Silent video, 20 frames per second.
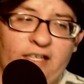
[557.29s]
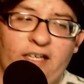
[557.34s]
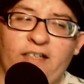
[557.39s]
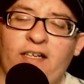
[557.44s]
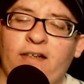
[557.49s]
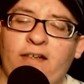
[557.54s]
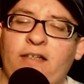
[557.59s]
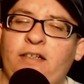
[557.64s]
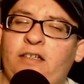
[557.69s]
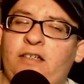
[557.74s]

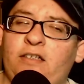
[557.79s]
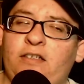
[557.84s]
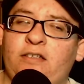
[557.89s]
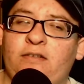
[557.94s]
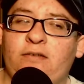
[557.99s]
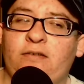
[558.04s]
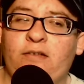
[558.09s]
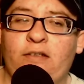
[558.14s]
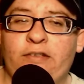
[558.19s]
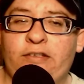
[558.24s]
I'm
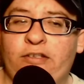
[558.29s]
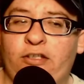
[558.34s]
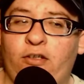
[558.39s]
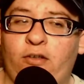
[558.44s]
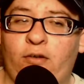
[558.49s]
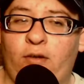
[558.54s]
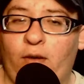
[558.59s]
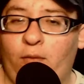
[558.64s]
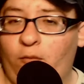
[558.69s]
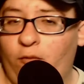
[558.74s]
gonna, you
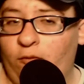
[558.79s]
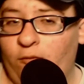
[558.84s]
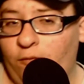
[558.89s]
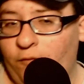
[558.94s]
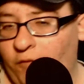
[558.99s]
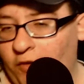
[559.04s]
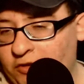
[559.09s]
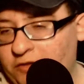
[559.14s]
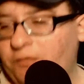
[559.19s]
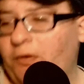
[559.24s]
know,
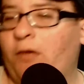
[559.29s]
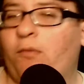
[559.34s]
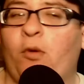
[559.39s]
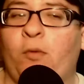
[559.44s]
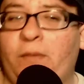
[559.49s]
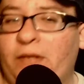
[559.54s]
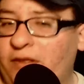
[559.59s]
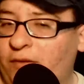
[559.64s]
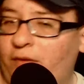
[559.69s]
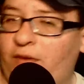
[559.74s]
um, first part
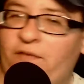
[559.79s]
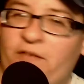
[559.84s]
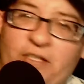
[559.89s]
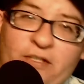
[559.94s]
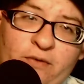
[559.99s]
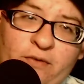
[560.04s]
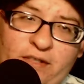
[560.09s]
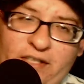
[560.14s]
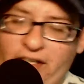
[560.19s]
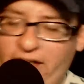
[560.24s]
will be the
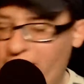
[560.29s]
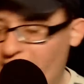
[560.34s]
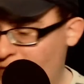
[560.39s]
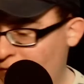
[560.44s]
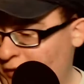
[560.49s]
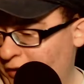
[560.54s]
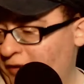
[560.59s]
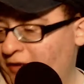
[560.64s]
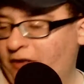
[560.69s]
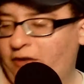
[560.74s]
review, and then
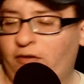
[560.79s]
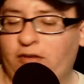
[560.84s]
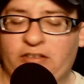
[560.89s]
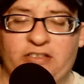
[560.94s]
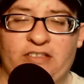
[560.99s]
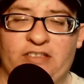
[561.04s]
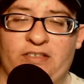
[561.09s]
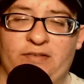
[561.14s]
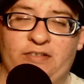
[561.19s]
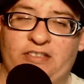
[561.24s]
we're gonna go
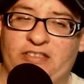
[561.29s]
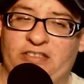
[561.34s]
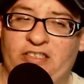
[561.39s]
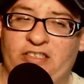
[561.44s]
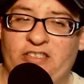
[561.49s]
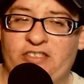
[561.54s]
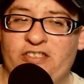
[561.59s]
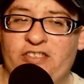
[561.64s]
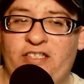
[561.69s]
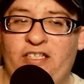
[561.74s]
into some
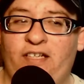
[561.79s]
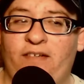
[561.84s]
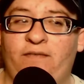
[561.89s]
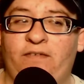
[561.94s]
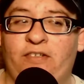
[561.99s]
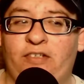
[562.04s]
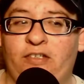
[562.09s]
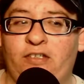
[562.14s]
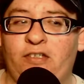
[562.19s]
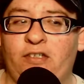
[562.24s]
discussion
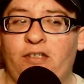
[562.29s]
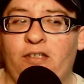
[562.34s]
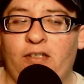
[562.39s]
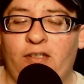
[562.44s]
after.